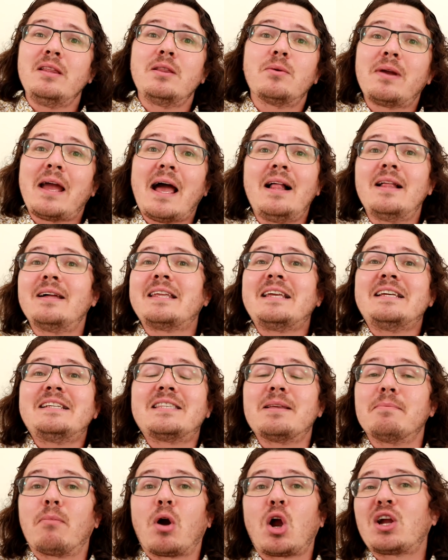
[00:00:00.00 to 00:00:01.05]
the reality is
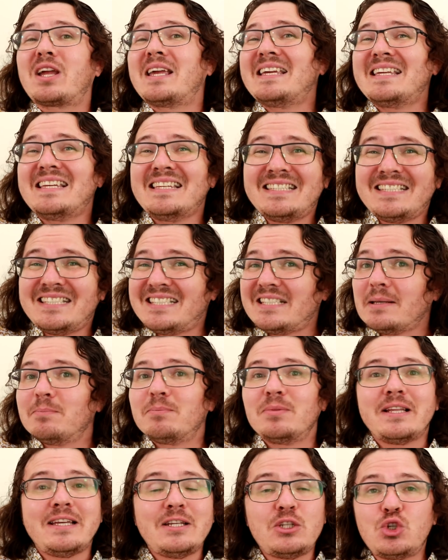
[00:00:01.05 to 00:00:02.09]
the market is
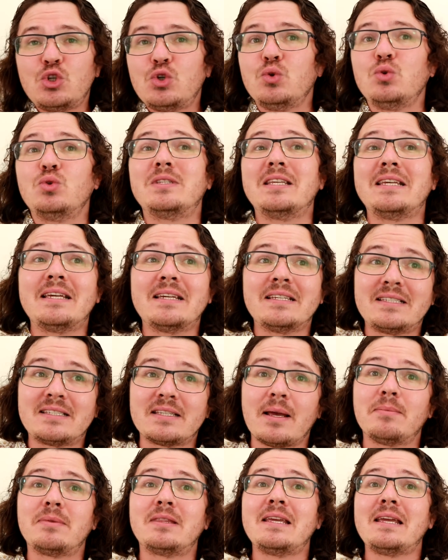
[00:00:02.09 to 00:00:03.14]
simply choosing
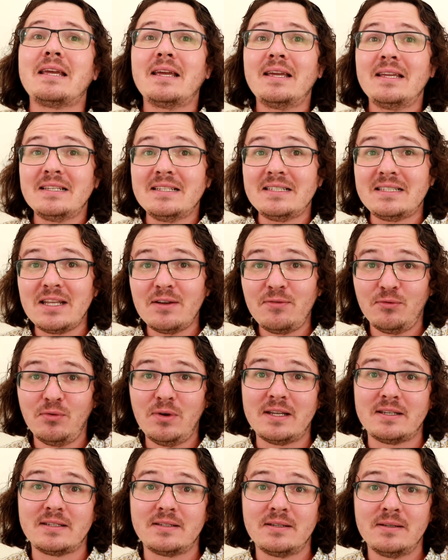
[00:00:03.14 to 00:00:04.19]
something
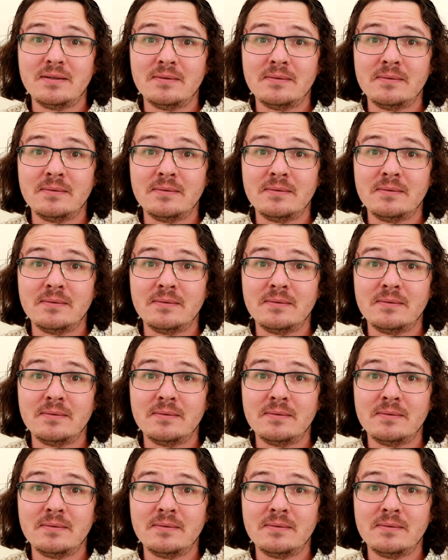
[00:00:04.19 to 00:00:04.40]
different.